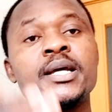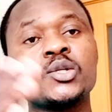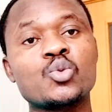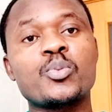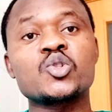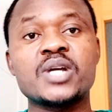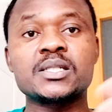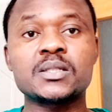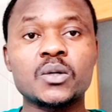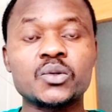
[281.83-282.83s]
to Portugal
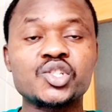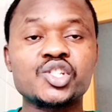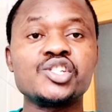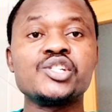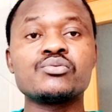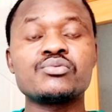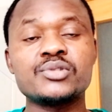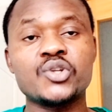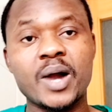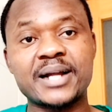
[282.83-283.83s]
to continue
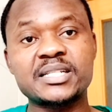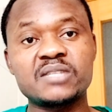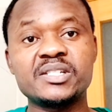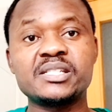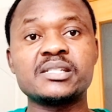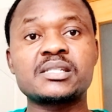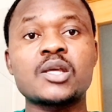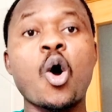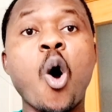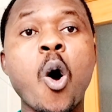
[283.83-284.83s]
your activities,
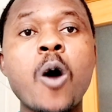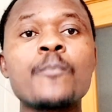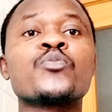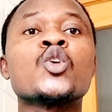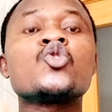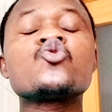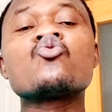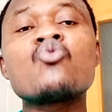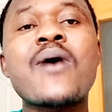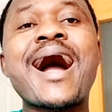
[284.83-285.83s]
or
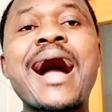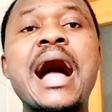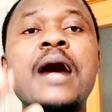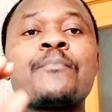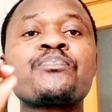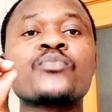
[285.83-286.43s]
you are